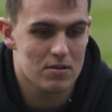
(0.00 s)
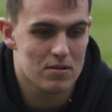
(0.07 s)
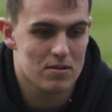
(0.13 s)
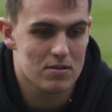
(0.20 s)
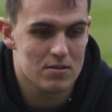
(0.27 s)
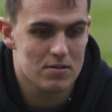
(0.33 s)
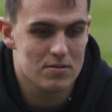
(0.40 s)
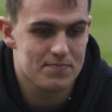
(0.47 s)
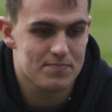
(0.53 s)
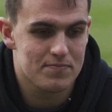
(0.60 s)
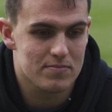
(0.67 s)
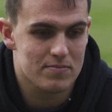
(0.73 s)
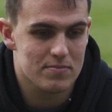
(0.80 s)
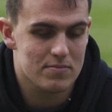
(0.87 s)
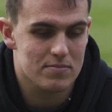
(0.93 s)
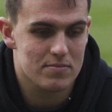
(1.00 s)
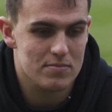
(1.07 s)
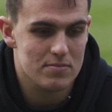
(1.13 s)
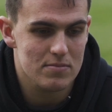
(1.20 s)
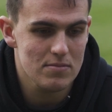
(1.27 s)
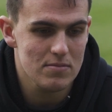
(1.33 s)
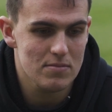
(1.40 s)
pineapple.
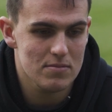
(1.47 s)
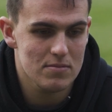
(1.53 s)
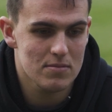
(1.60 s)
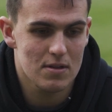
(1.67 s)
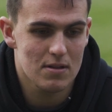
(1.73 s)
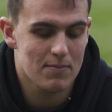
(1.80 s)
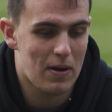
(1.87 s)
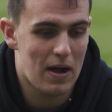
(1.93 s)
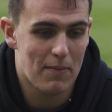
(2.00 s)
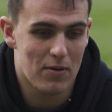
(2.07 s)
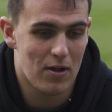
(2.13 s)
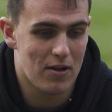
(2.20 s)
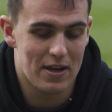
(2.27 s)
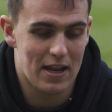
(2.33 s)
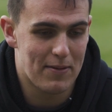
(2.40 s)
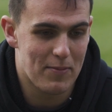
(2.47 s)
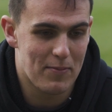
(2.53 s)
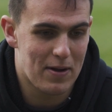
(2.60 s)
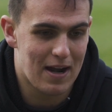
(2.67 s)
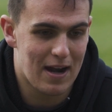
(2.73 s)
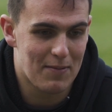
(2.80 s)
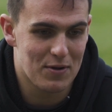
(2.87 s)
I'm not naming
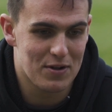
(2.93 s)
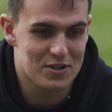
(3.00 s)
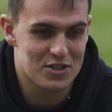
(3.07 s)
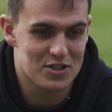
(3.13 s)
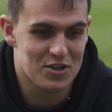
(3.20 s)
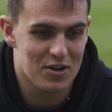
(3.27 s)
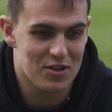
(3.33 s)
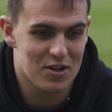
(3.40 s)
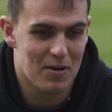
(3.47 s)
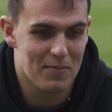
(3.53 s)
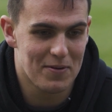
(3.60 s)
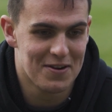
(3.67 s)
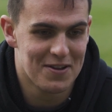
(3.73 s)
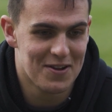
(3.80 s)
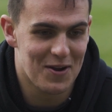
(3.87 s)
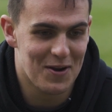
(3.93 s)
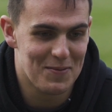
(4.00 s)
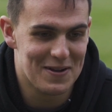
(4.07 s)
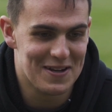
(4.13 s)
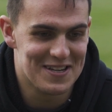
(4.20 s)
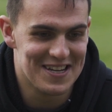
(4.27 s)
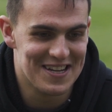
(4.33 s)
pineapple because it's not on a
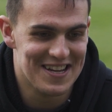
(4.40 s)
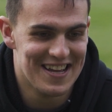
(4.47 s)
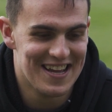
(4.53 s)
pizza.